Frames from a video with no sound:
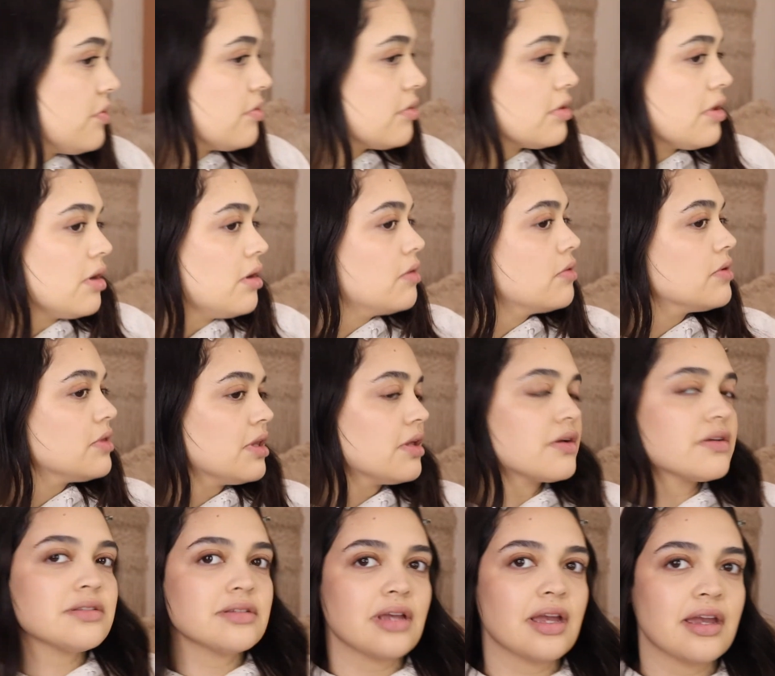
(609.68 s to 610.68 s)
glow. It
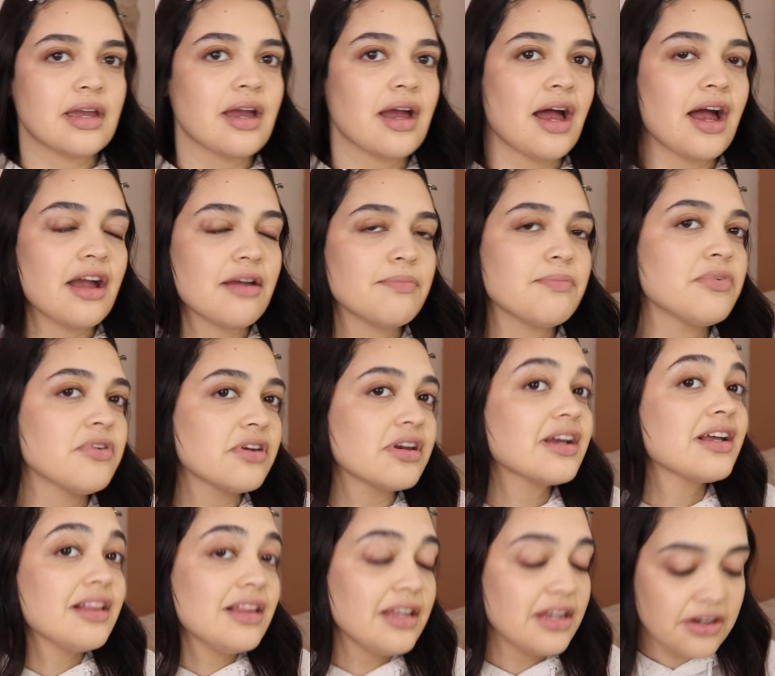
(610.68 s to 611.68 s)
looks like I put
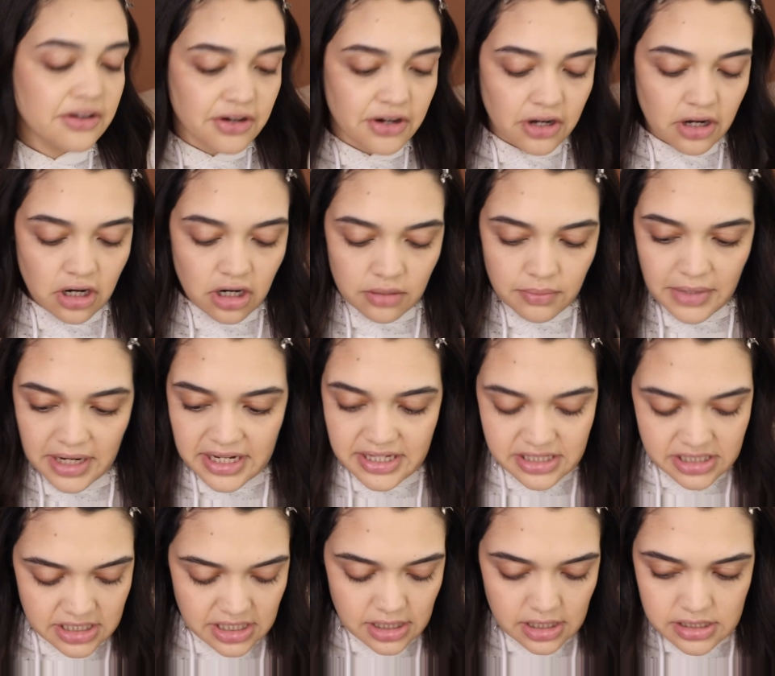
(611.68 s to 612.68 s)
glitter on my
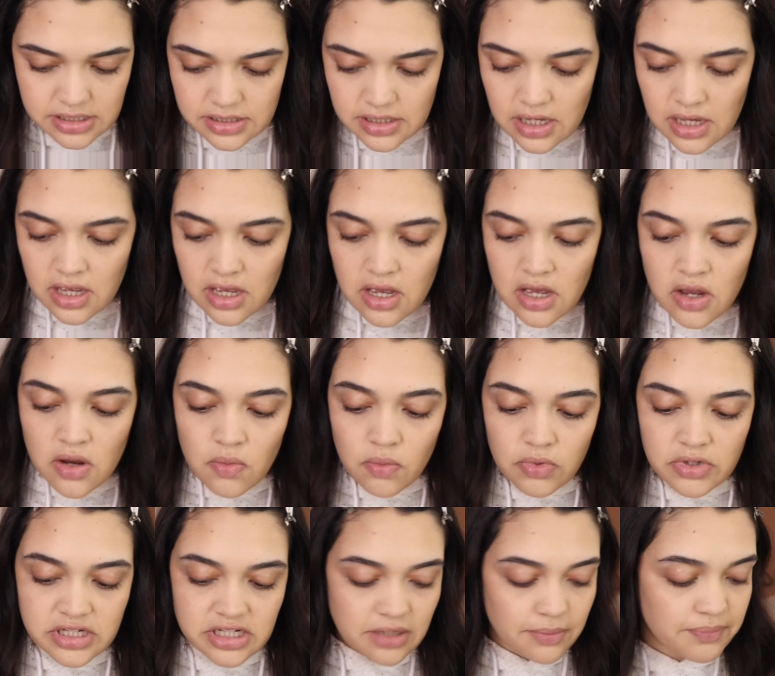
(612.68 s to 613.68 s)
cheeks,
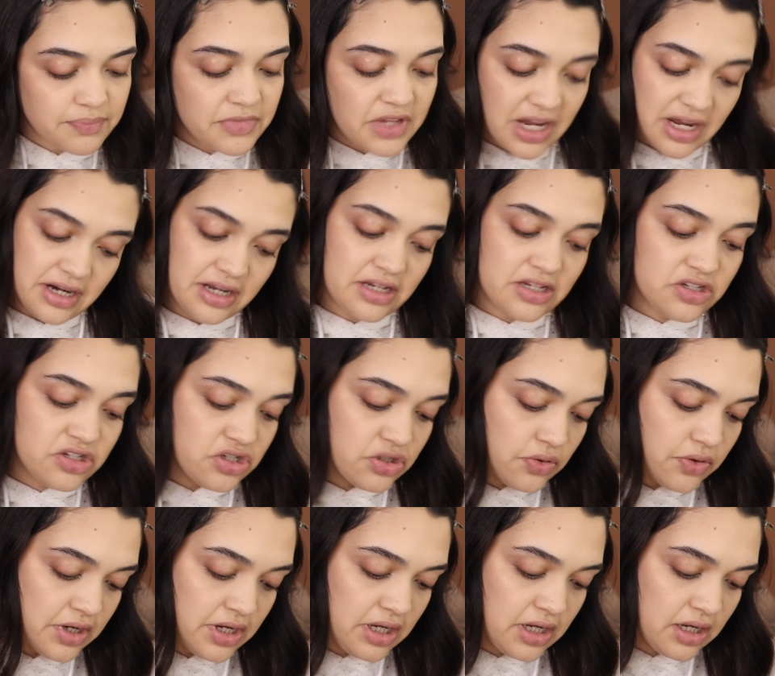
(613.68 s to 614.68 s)
which I'm not
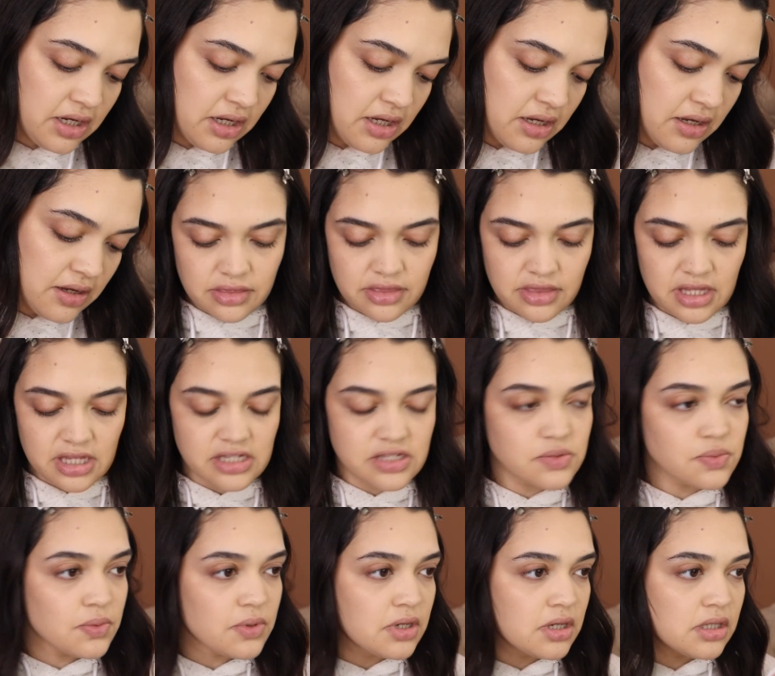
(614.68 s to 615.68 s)
enjoying.
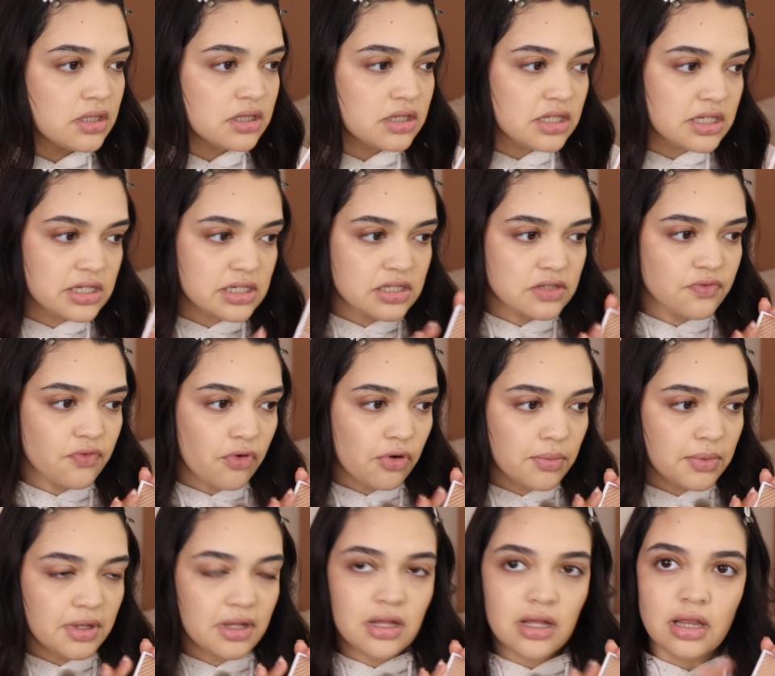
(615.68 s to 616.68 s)
This
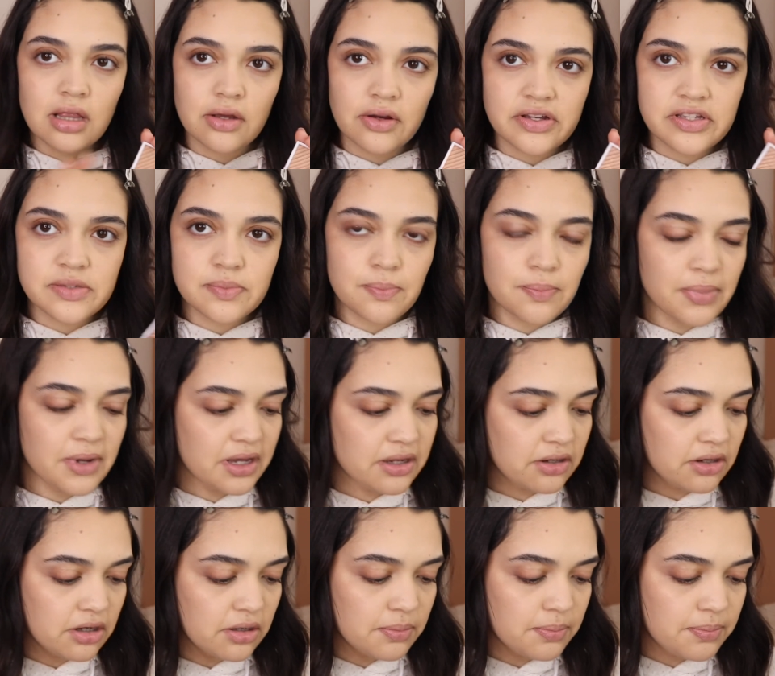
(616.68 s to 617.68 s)
formula looks
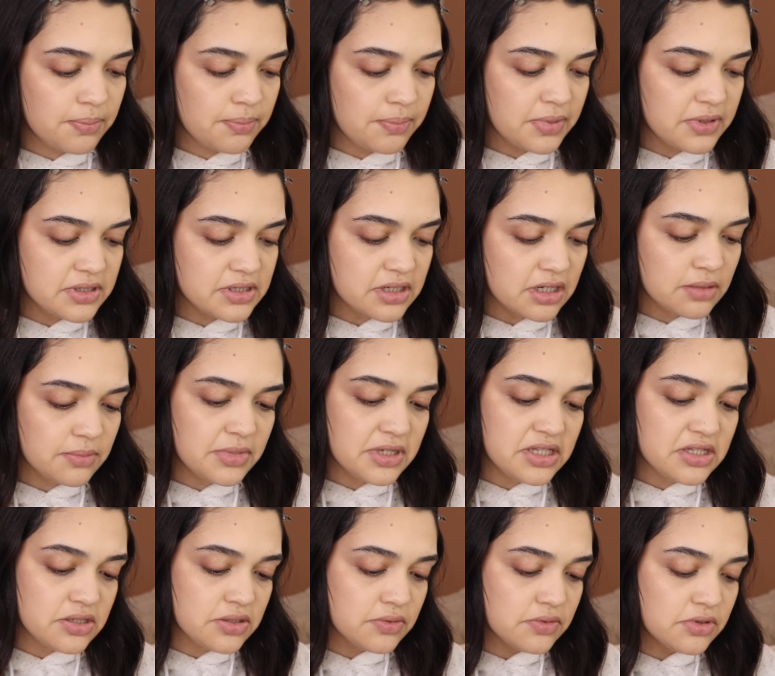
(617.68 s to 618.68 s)
better, but it's gonna be
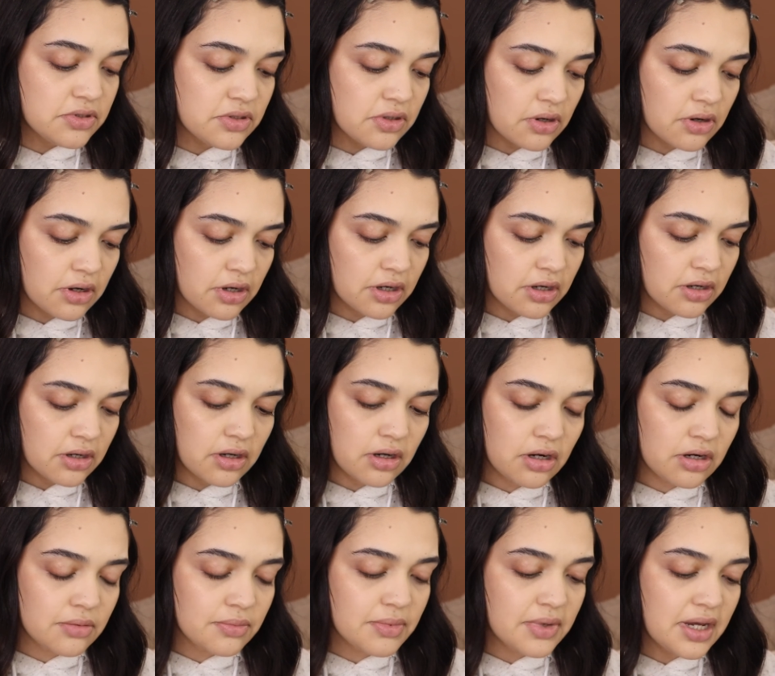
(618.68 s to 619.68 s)
too dark
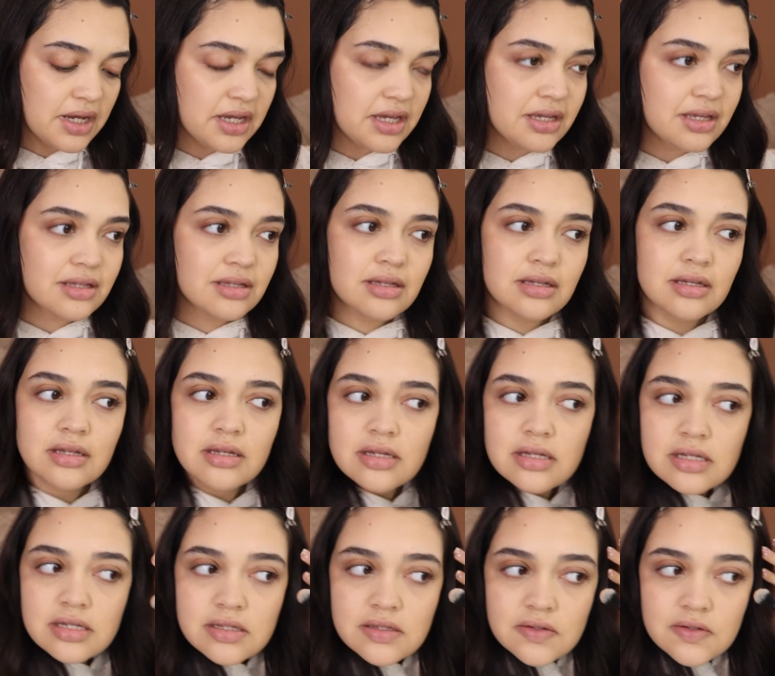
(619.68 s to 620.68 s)
on my
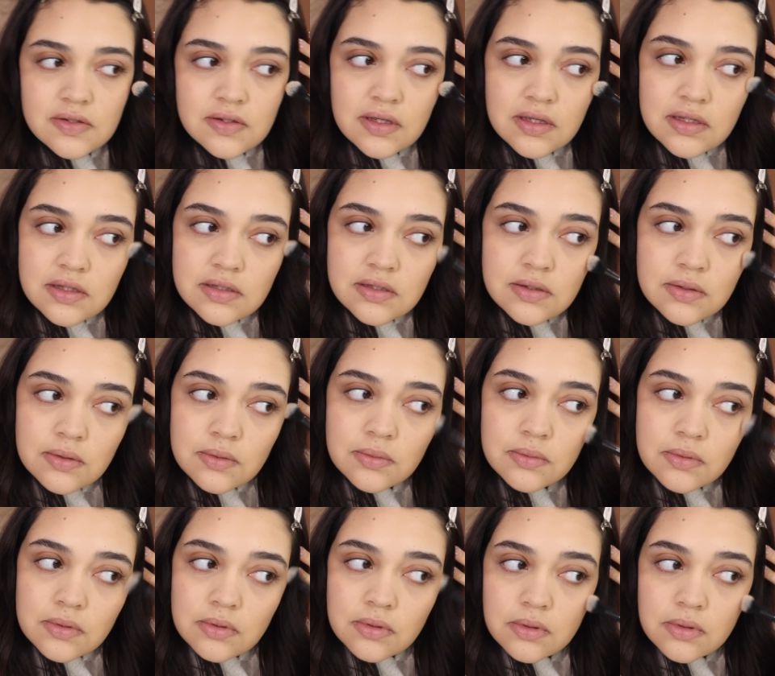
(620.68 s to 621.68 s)
skin tone.